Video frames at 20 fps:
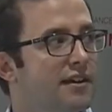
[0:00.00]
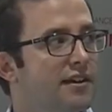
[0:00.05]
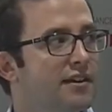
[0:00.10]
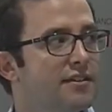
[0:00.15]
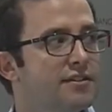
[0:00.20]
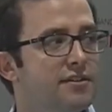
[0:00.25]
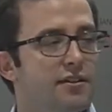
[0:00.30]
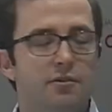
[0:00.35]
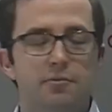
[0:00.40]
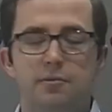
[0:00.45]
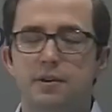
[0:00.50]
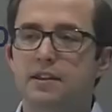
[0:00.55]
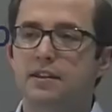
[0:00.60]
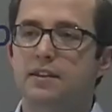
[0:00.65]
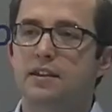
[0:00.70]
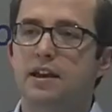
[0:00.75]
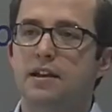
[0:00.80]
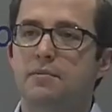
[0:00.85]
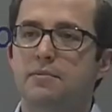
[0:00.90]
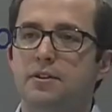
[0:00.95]
So with
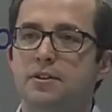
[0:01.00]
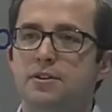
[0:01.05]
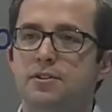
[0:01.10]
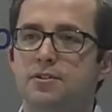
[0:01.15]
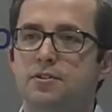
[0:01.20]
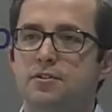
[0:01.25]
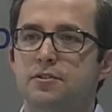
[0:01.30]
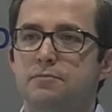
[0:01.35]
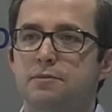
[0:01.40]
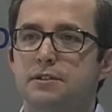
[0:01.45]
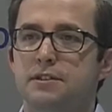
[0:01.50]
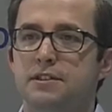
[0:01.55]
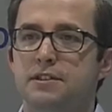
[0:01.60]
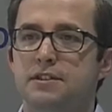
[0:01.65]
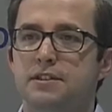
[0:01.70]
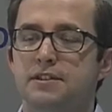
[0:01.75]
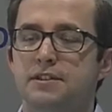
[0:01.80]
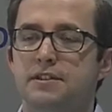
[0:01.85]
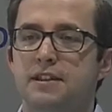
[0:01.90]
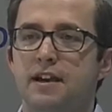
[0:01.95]
the short
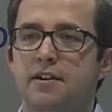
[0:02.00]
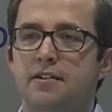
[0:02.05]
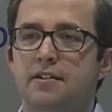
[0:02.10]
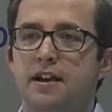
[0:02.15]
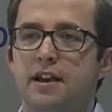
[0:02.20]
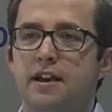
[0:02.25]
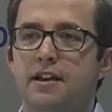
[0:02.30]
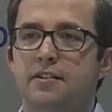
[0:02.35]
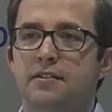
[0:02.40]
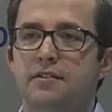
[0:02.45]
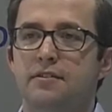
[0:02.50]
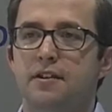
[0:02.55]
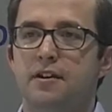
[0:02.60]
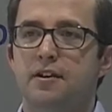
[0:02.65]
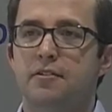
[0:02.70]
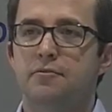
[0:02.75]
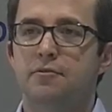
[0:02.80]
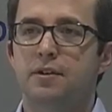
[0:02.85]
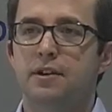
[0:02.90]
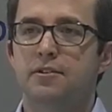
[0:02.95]
positions now at
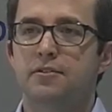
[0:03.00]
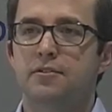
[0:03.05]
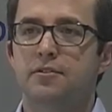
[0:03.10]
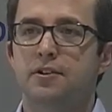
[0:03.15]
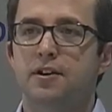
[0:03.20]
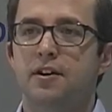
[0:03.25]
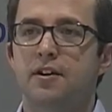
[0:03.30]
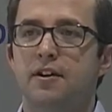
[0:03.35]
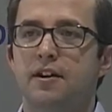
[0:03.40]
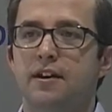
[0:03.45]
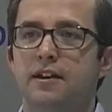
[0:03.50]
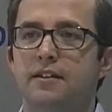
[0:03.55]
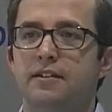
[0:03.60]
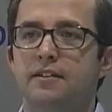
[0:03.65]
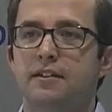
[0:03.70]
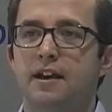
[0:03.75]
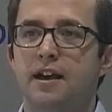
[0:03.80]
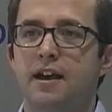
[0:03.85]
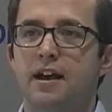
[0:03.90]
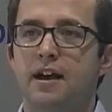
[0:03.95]
a record high,
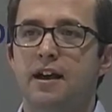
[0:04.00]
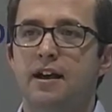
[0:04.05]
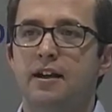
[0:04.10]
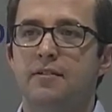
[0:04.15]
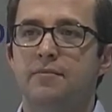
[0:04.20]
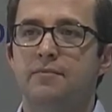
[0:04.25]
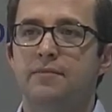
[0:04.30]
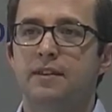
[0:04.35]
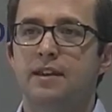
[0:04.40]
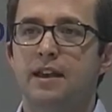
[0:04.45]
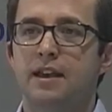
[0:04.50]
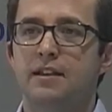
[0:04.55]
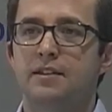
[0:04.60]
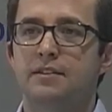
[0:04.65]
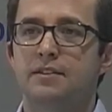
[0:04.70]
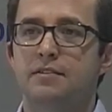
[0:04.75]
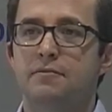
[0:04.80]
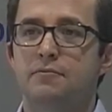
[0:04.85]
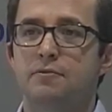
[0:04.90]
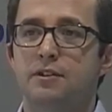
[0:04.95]

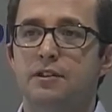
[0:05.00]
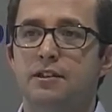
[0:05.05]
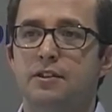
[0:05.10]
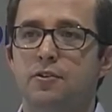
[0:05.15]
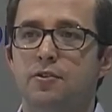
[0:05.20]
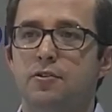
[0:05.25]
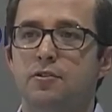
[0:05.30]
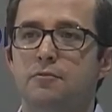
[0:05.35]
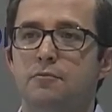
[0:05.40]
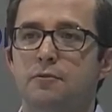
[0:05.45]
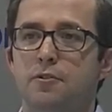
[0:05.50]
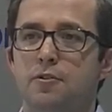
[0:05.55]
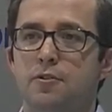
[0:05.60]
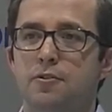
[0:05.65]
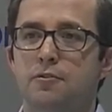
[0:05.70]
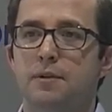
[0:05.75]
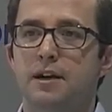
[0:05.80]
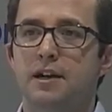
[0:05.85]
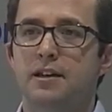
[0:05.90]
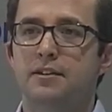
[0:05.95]
and really
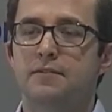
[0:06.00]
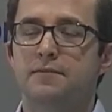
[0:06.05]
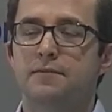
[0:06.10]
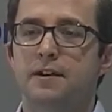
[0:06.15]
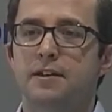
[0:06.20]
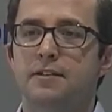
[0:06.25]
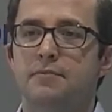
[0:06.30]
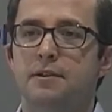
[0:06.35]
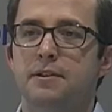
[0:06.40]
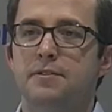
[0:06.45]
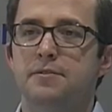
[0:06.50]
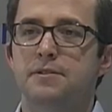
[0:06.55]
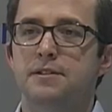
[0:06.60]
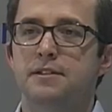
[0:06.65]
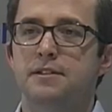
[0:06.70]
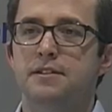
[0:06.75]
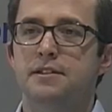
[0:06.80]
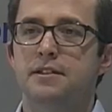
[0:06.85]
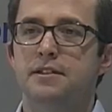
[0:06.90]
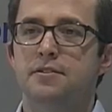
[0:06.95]
oil market fundamentals
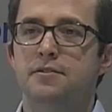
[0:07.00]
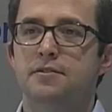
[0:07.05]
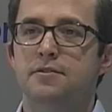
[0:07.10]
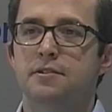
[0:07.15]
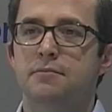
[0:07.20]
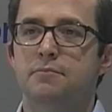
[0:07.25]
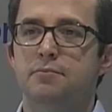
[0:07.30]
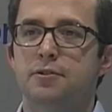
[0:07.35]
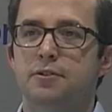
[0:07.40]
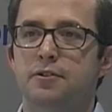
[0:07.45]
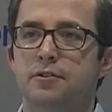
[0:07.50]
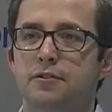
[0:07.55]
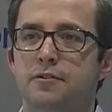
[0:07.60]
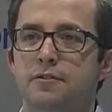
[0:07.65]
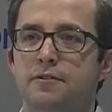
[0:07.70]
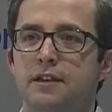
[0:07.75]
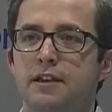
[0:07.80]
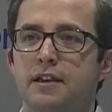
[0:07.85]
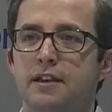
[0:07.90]
continuing to improve,